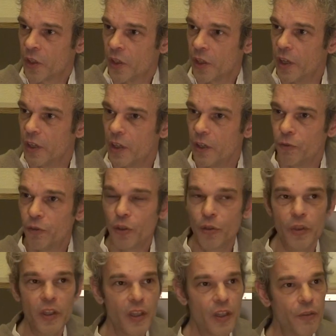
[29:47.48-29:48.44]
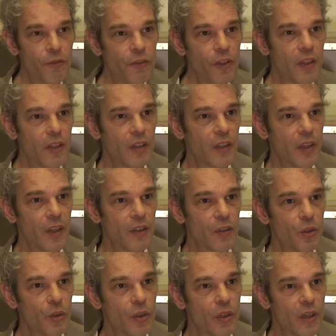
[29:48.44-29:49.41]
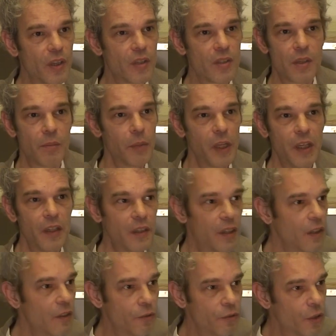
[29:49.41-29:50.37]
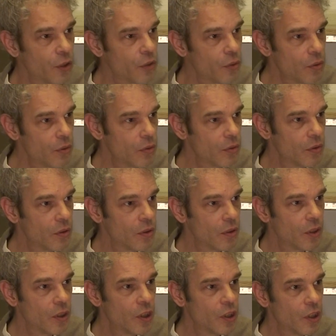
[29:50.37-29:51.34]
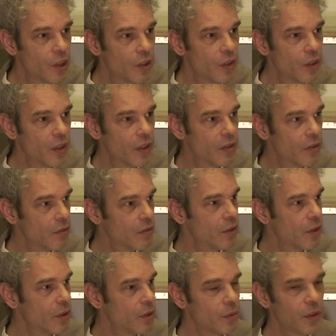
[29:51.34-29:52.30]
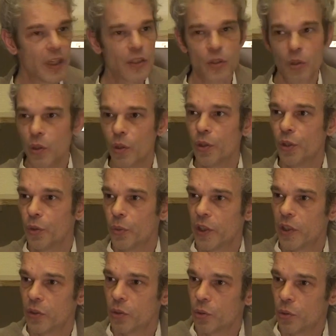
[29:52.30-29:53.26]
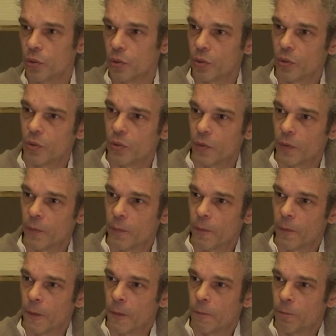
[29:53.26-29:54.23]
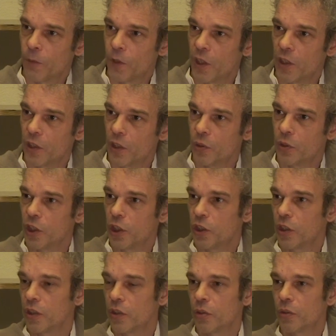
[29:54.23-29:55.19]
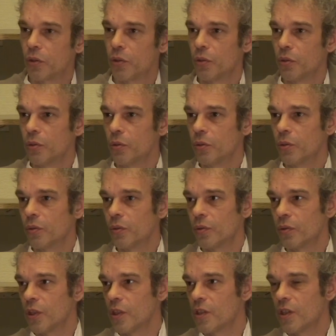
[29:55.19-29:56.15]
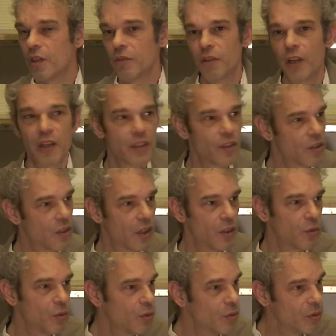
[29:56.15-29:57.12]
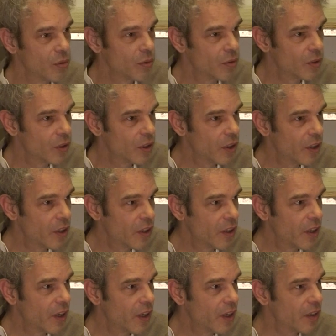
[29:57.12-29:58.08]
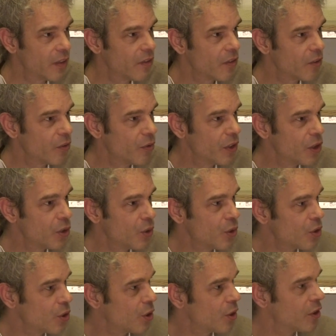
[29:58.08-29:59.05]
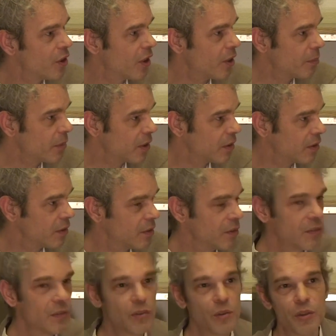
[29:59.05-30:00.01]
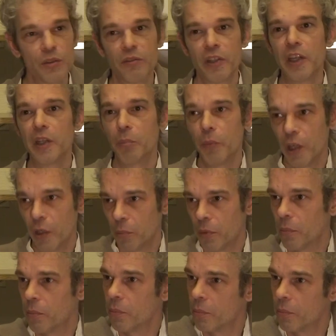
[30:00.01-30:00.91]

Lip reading: And if you really feel that yoga is the main thing for you, that that's all you want to do, then the only thing you can do is live like a sadhu and reduce your dharma to the very minimum.